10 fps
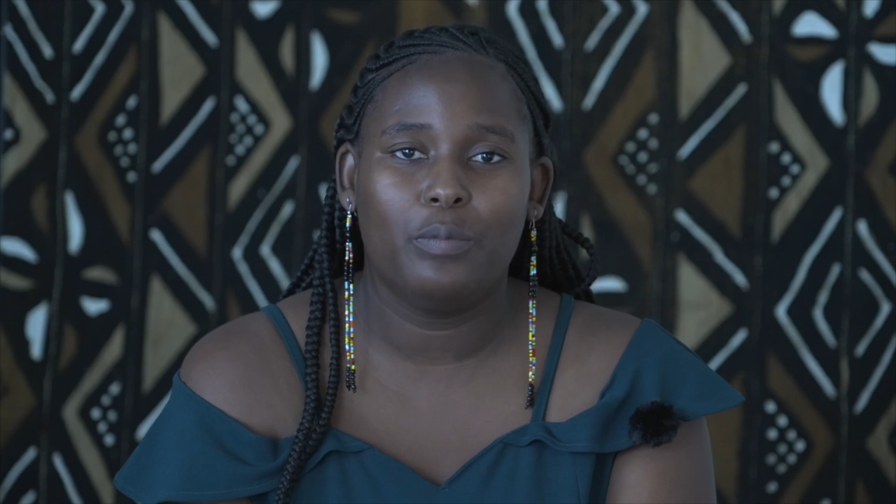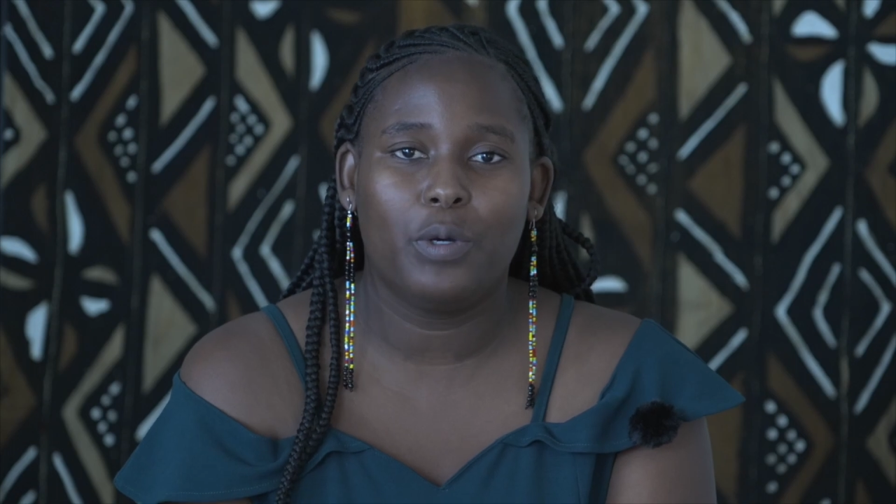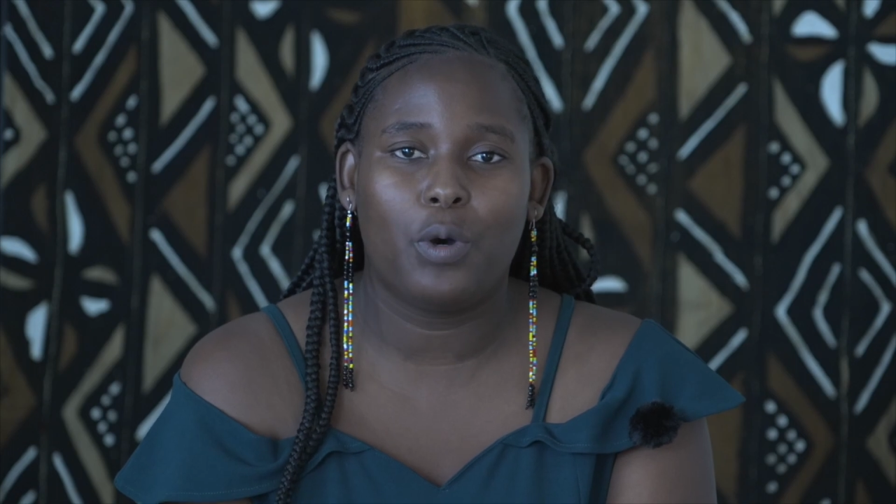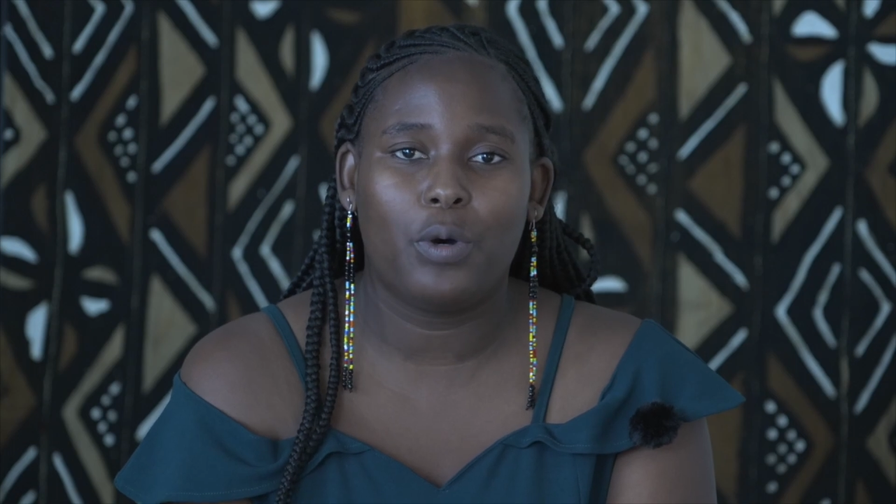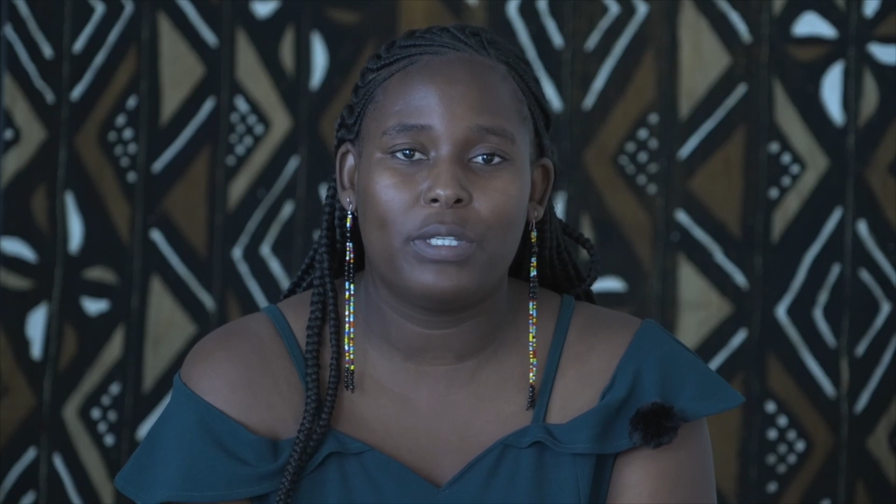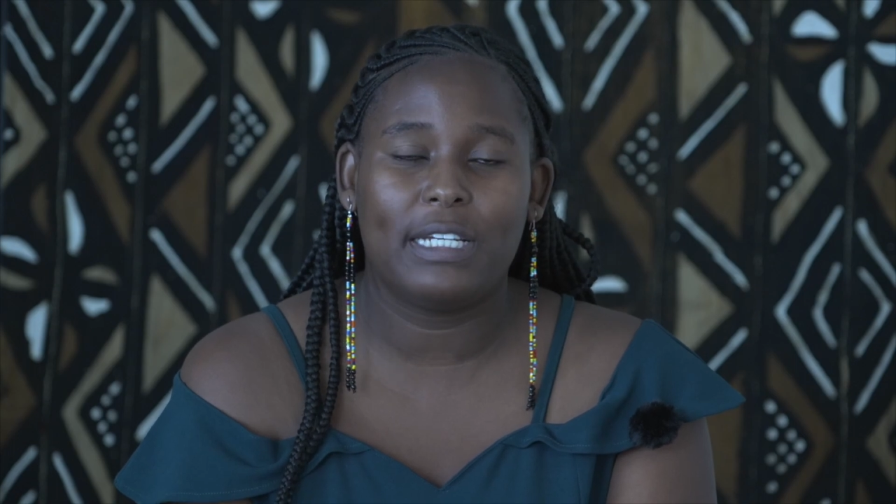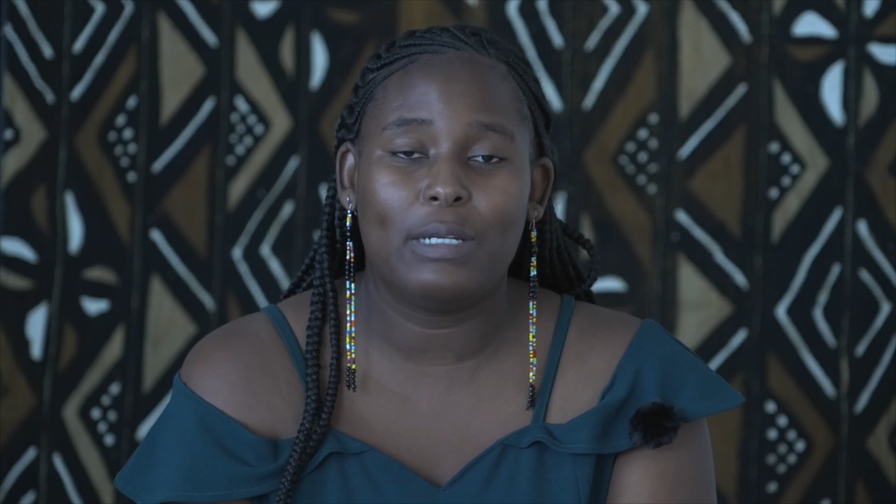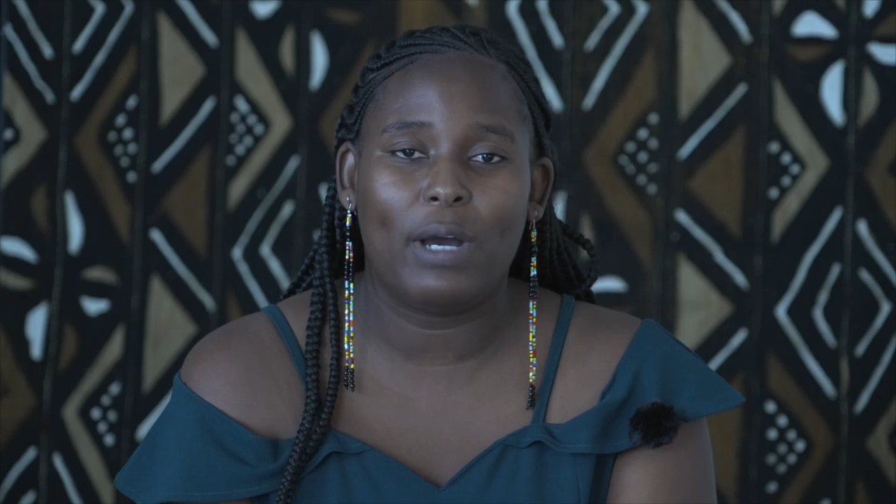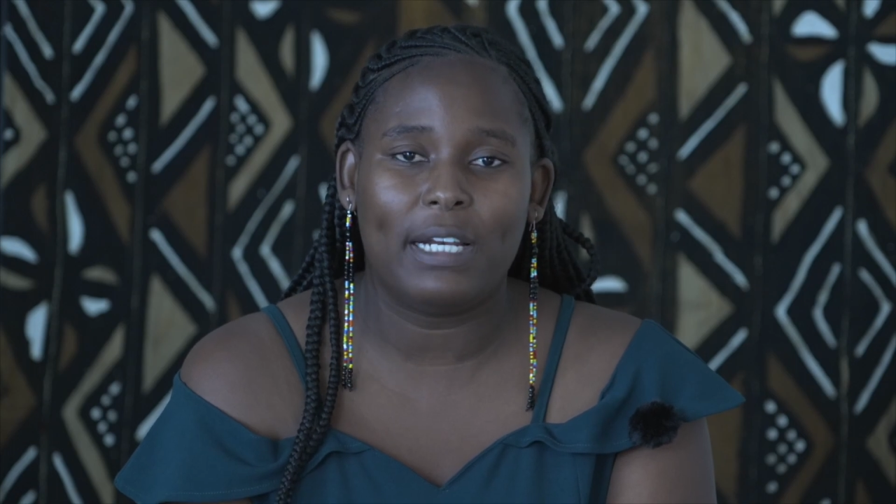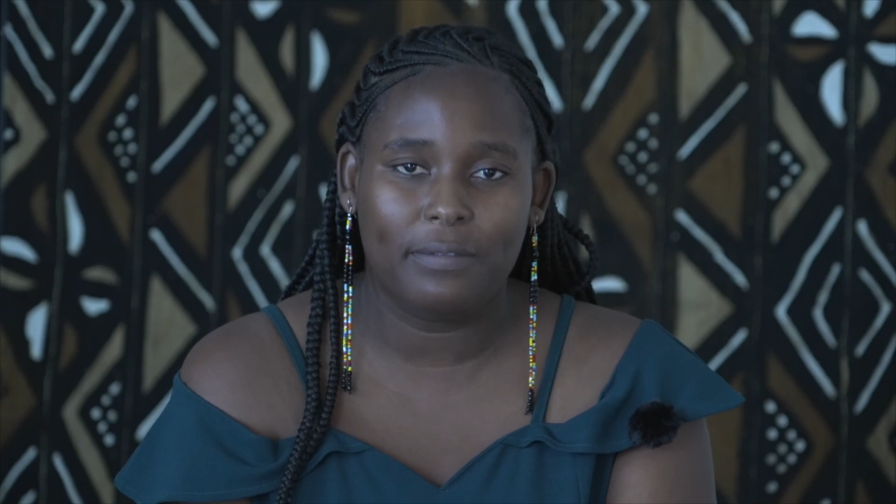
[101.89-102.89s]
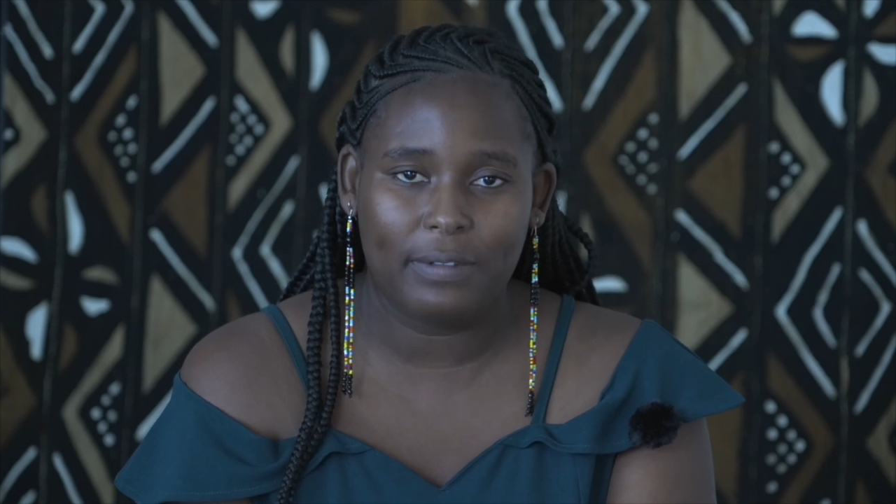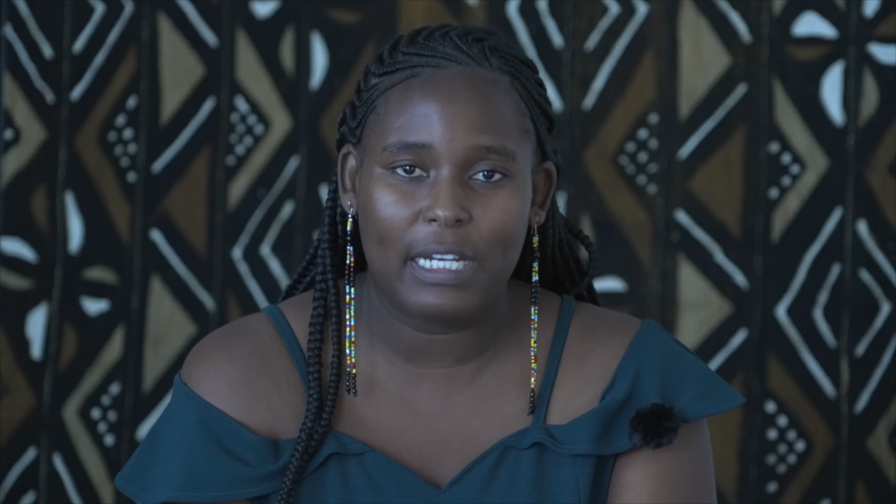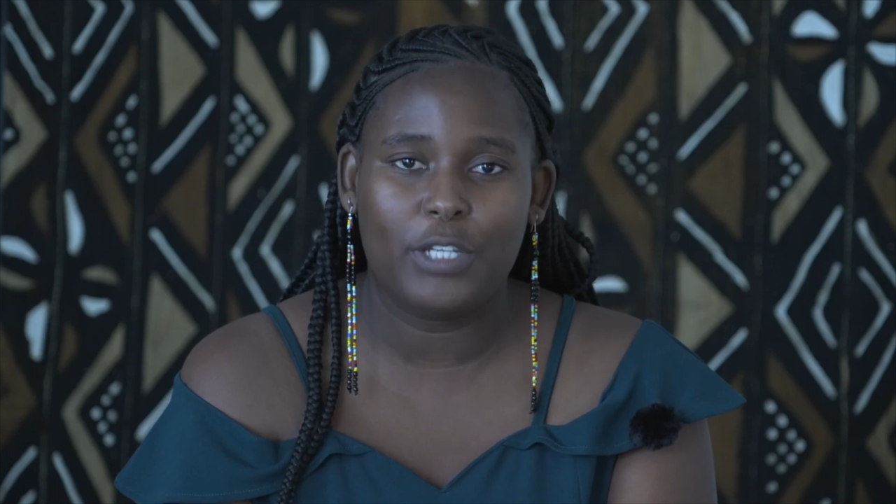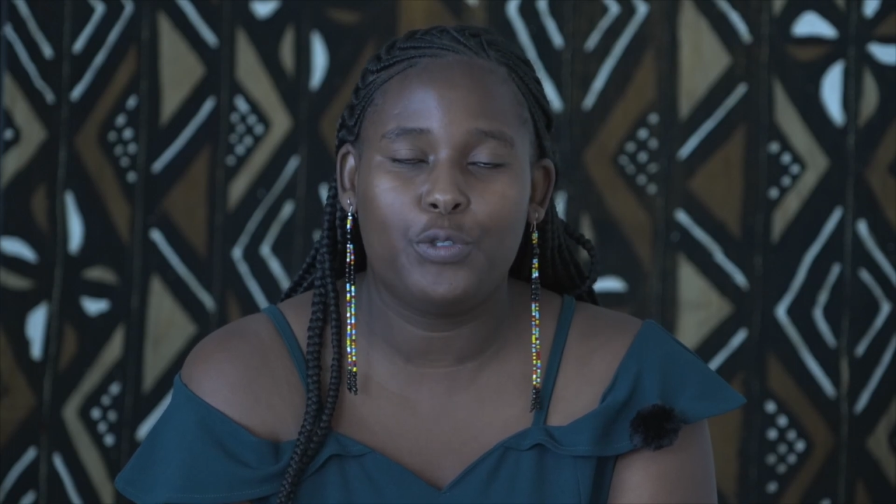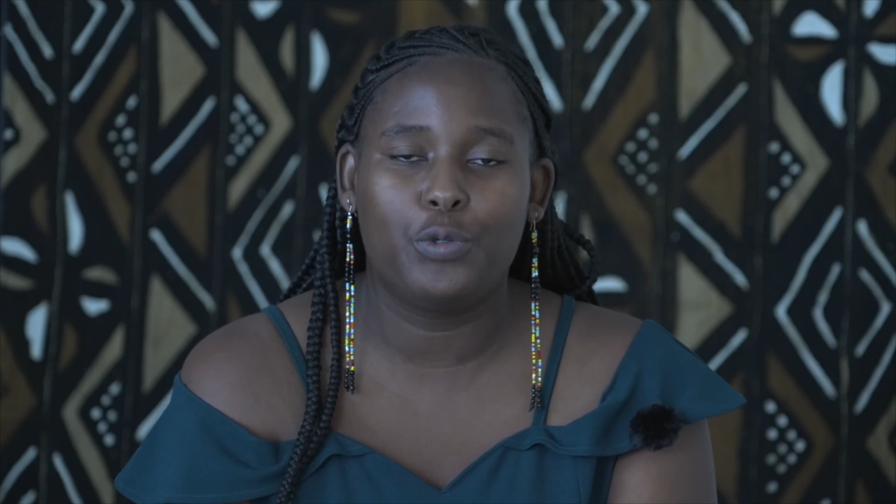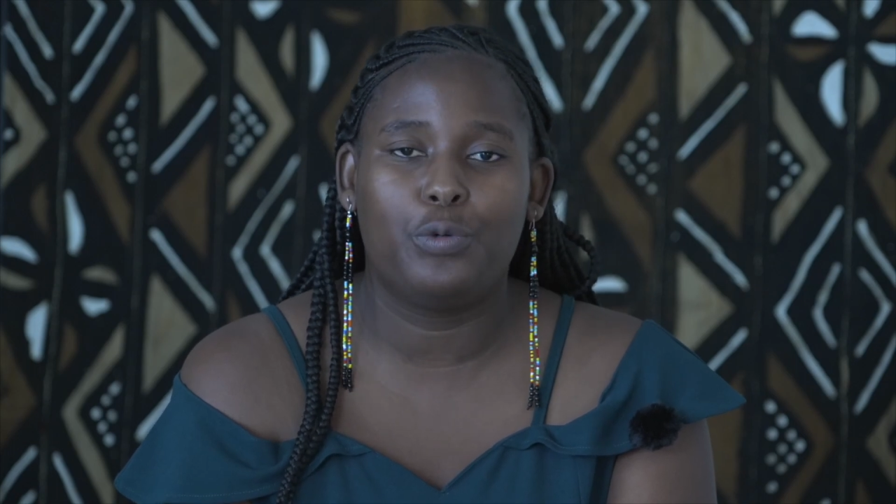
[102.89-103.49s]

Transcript: because in one village you